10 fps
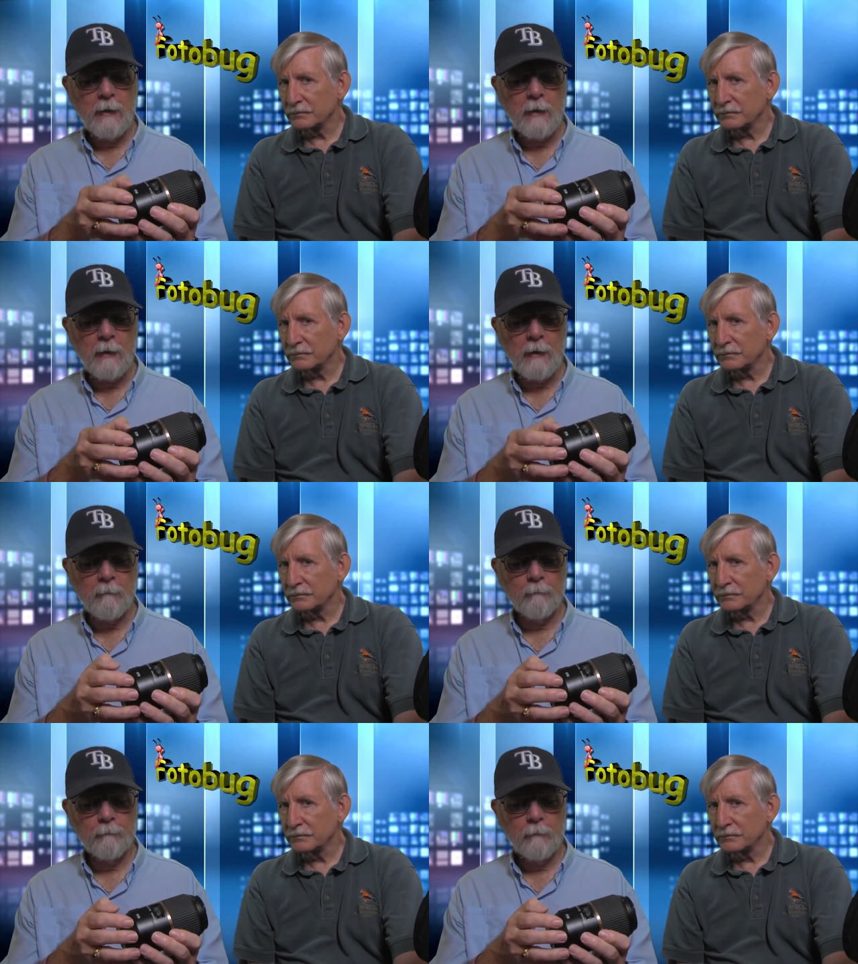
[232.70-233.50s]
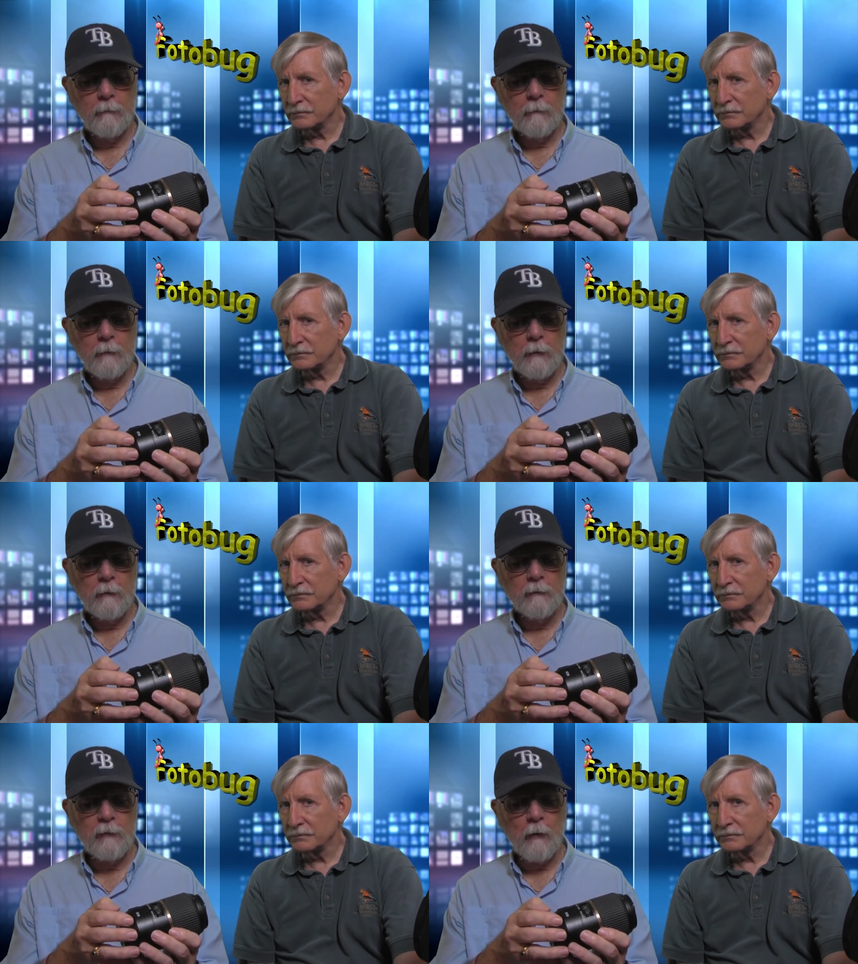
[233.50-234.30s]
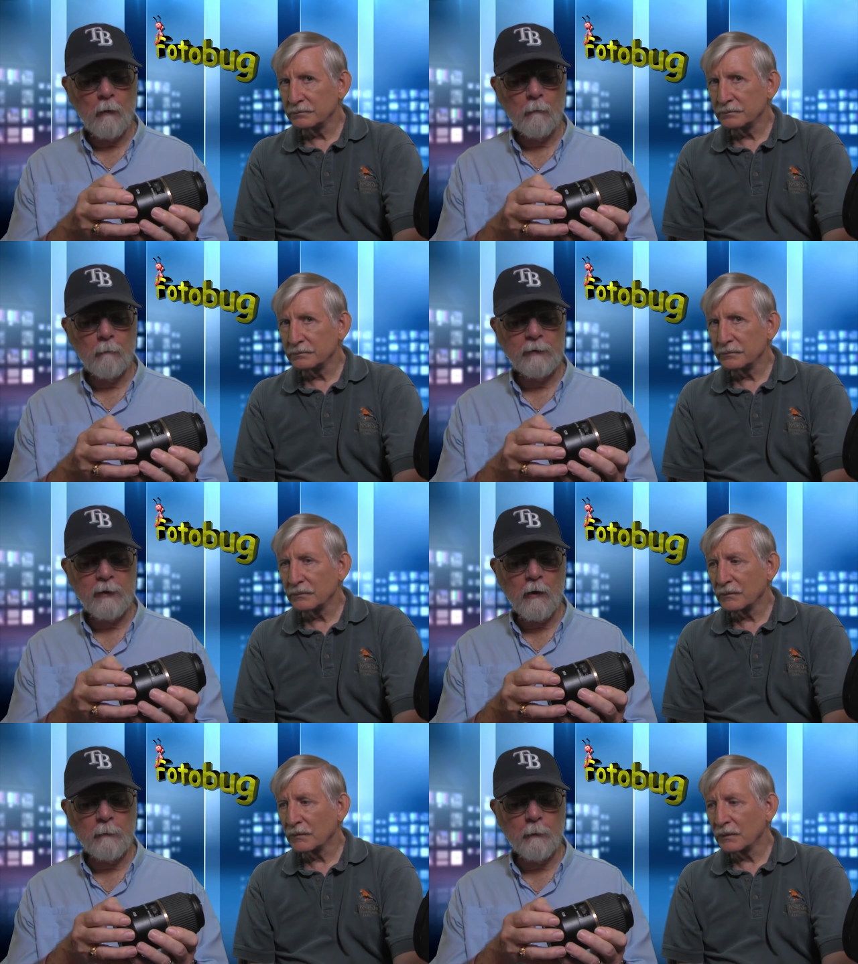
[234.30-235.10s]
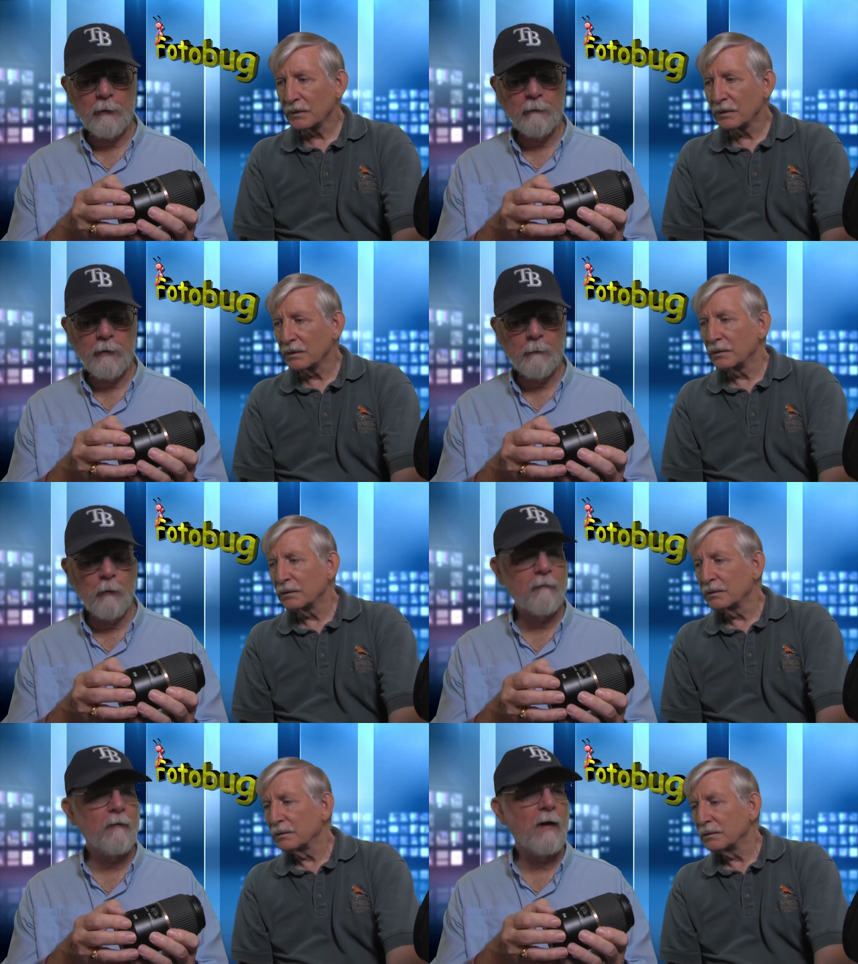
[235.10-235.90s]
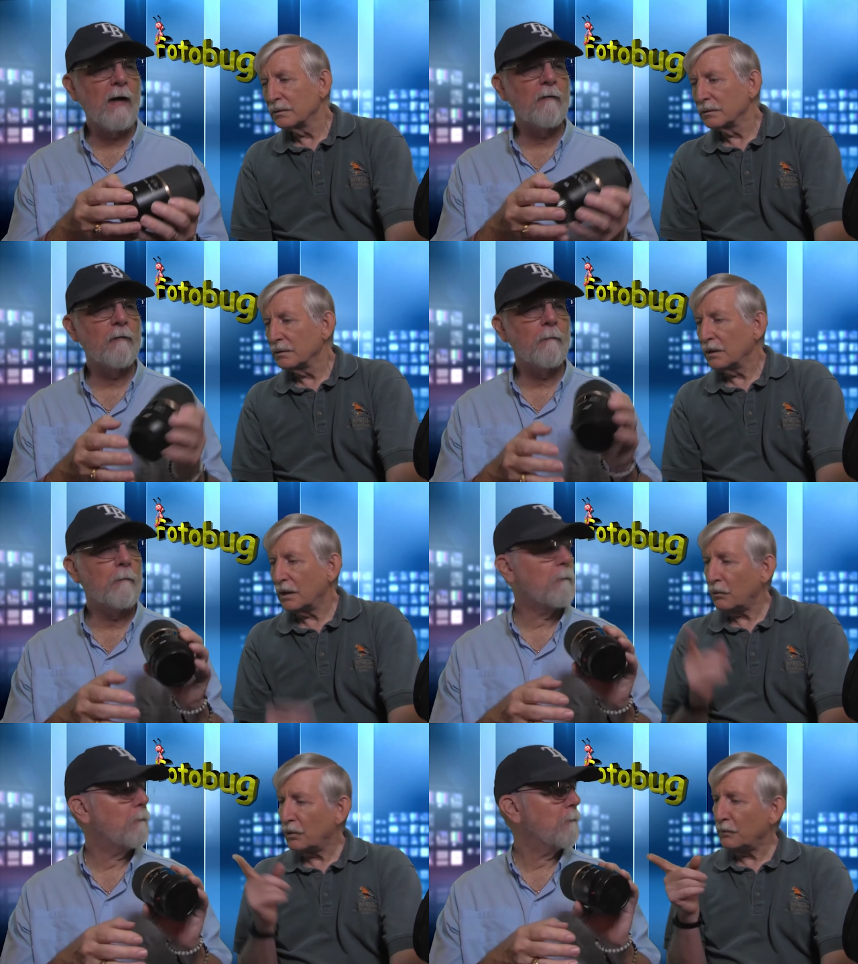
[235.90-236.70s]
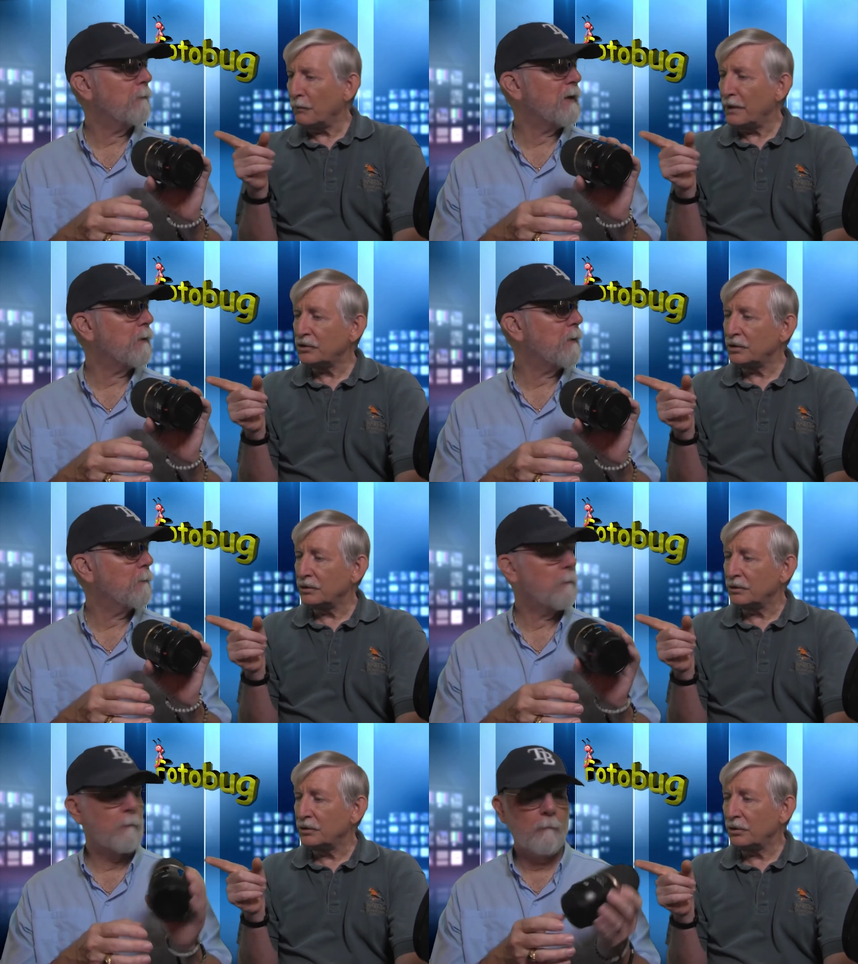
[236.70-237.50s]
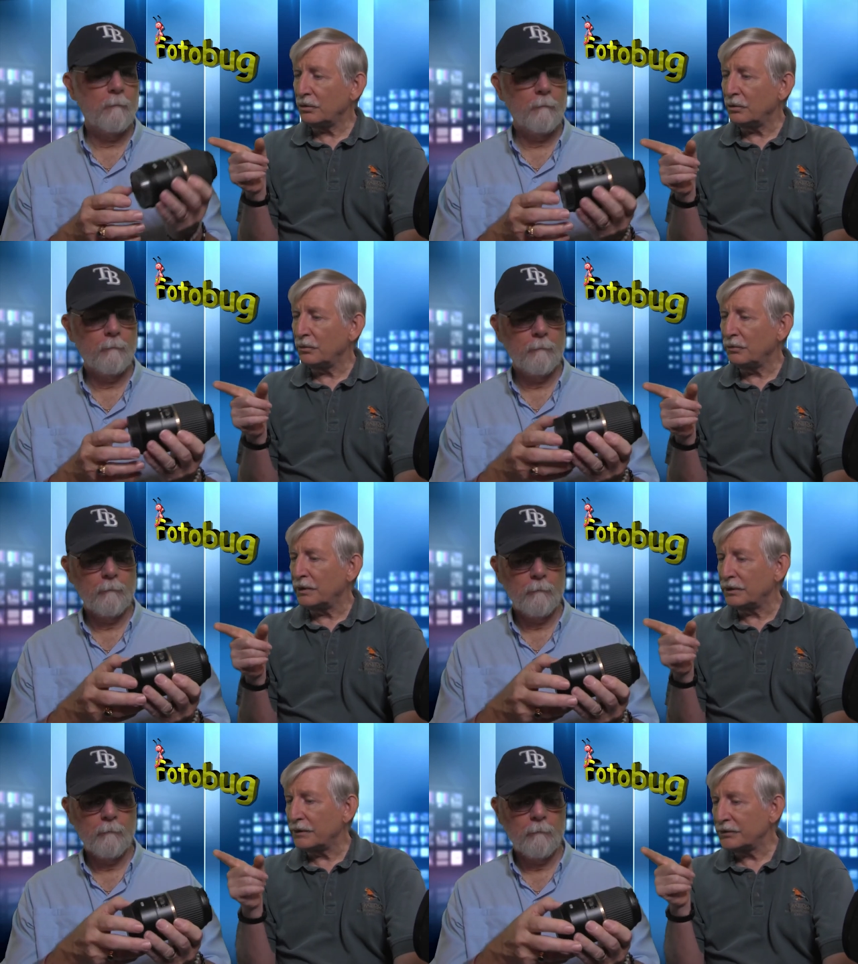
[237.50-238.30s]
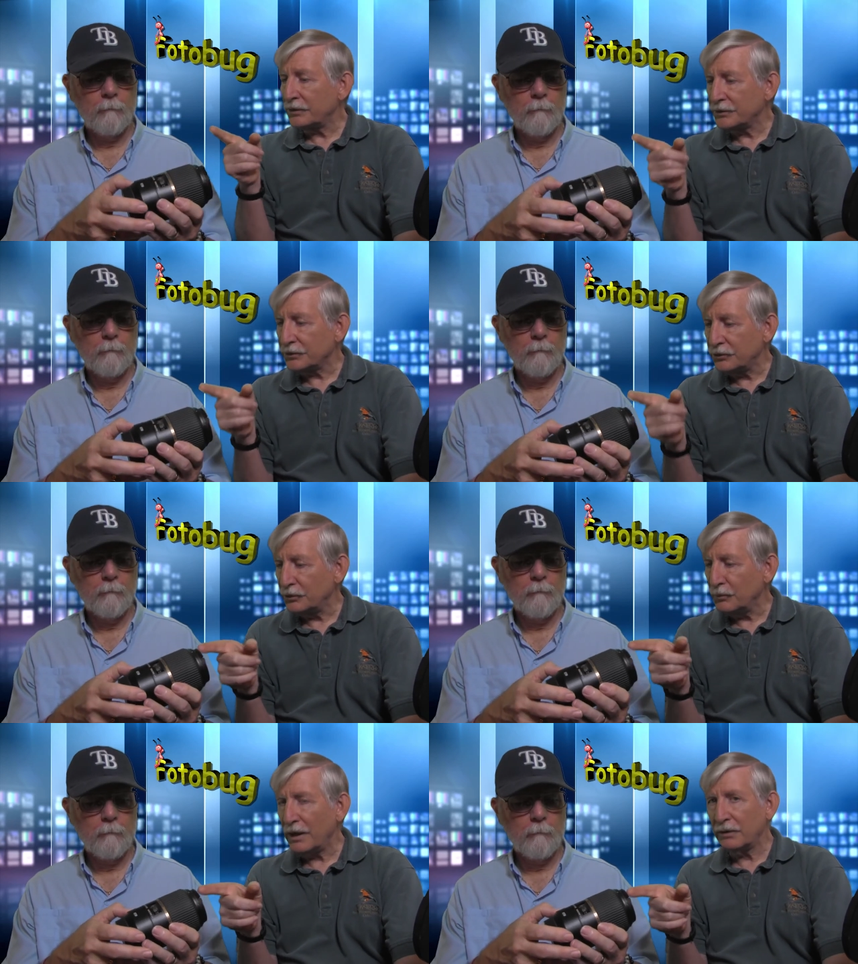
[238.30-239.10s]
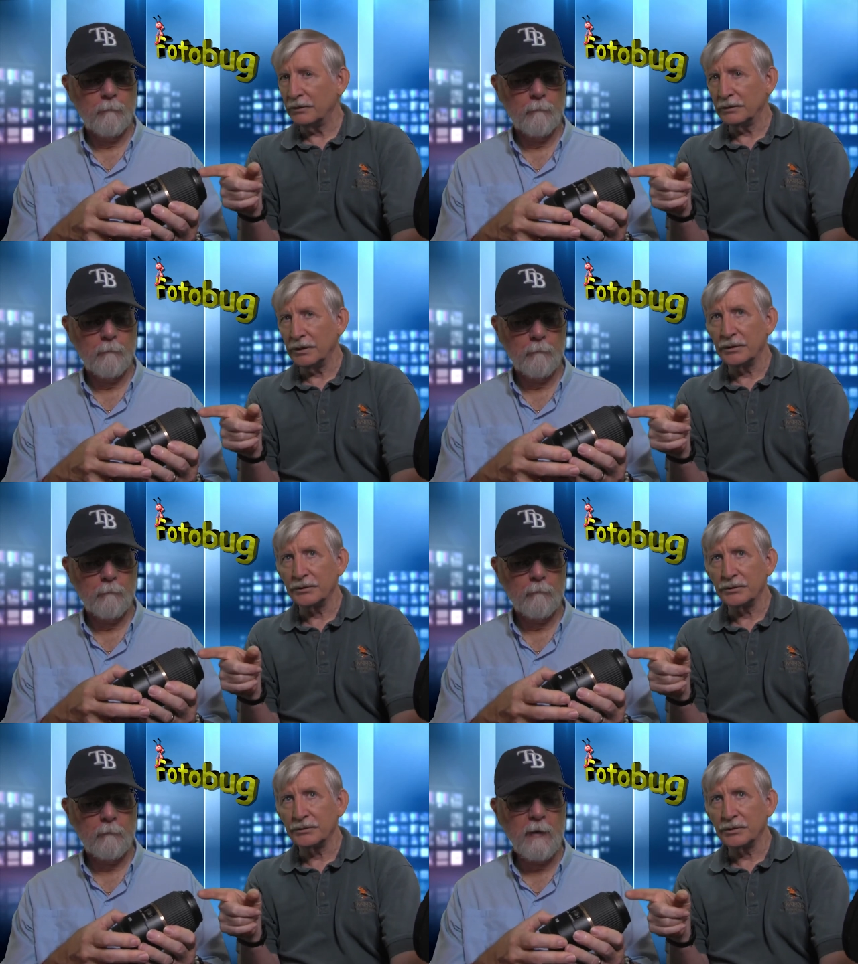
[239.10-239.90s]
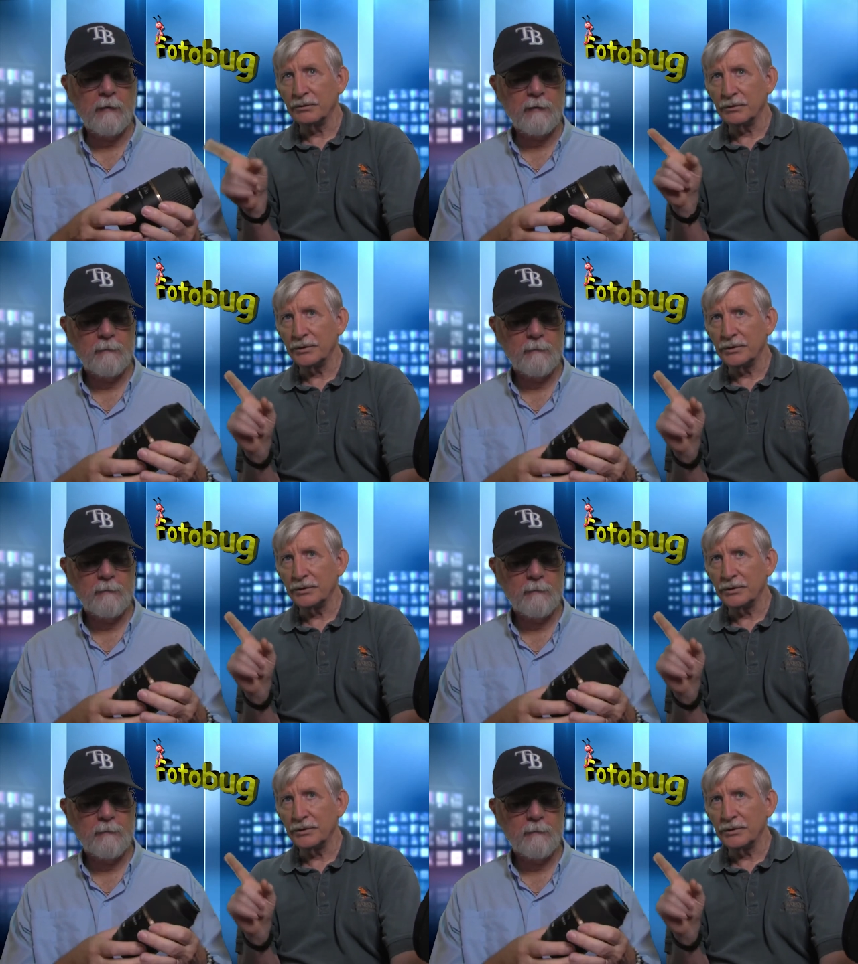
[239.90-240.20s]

Speaker 1: Uh, so what they call a 0.3 to 0.5. And I want to mention too
Speaker 2: that this is a true macro lens. So yes.